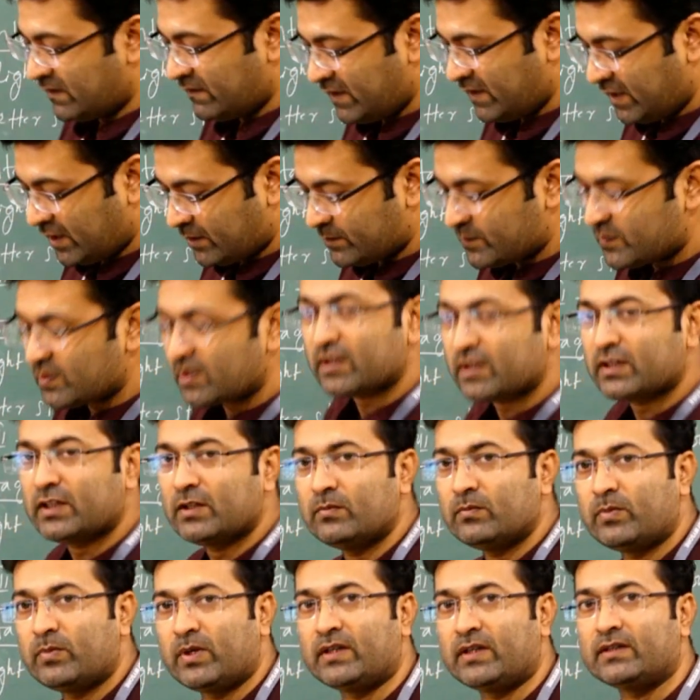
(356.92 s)
we observe the
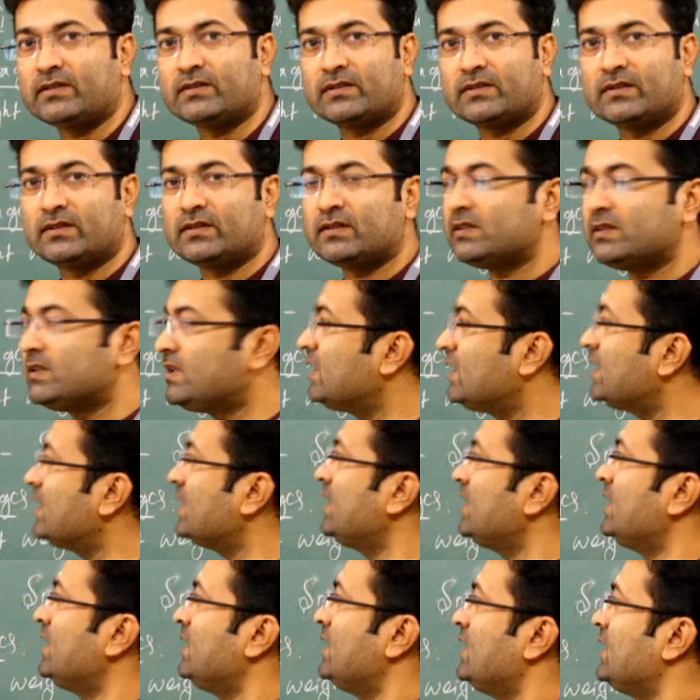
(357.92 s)
bricks, the
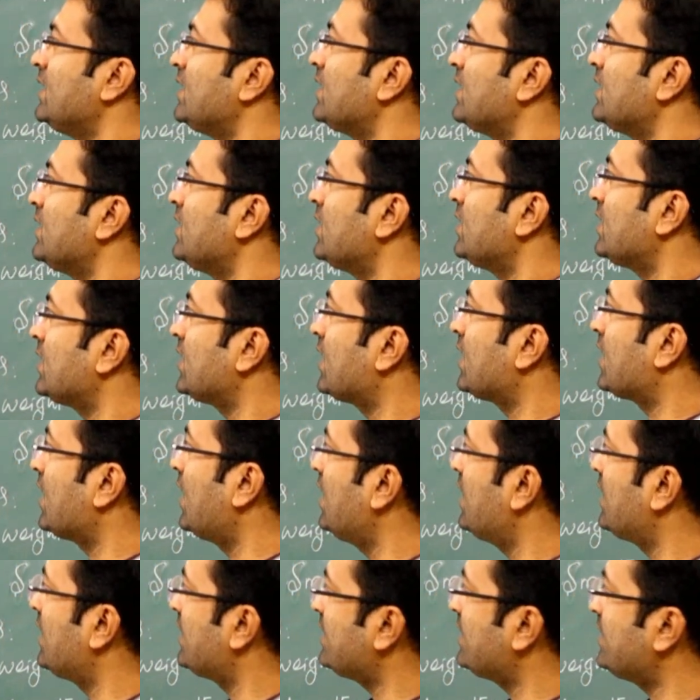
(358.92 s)

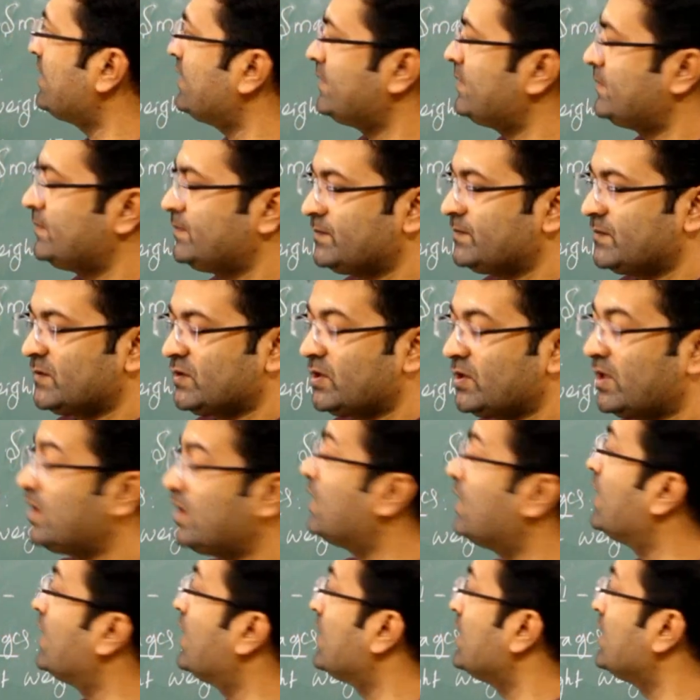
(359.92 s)
color, sorry,
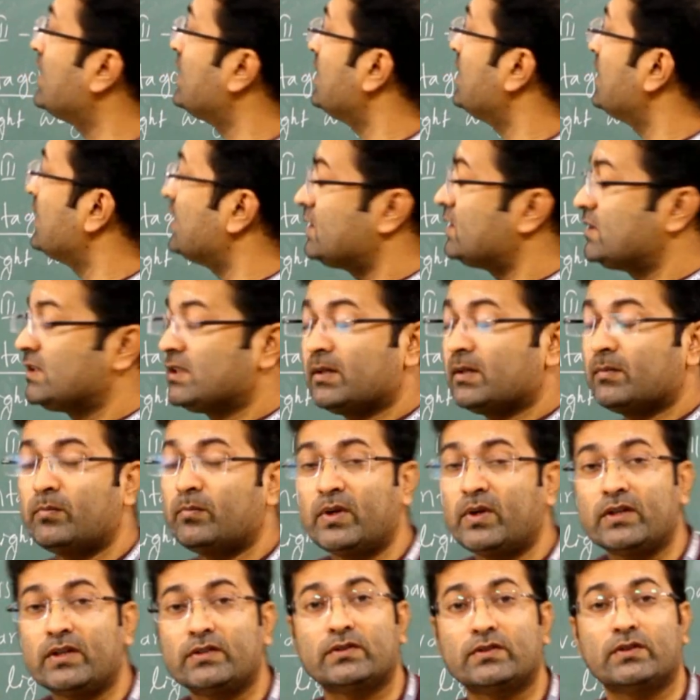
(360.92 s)
the
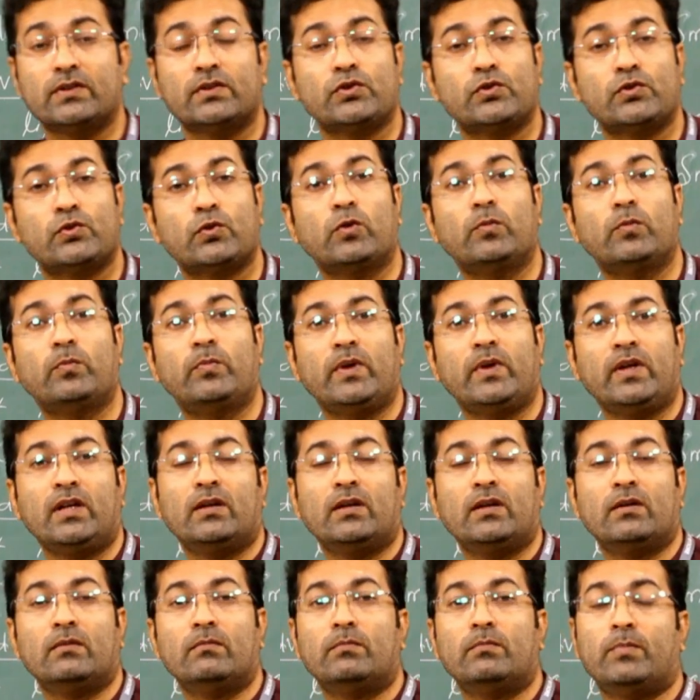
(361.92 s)
bricks should be
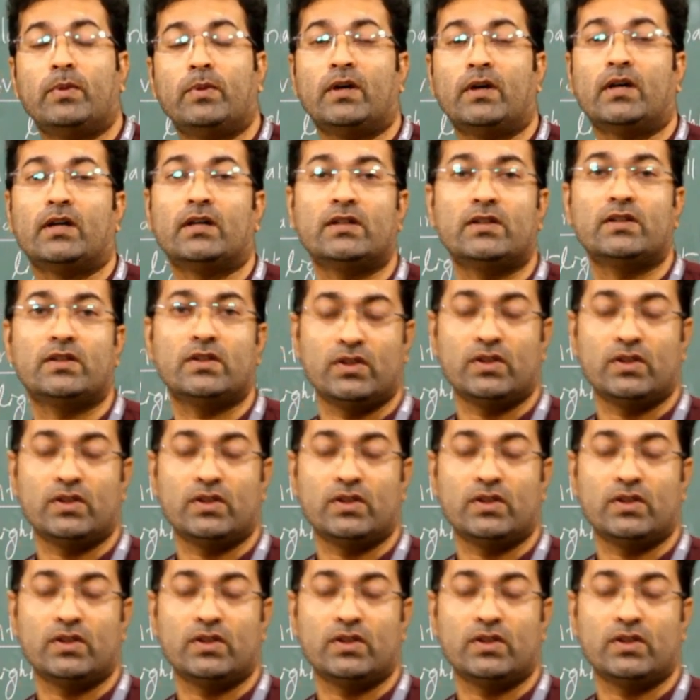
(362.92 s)
burnt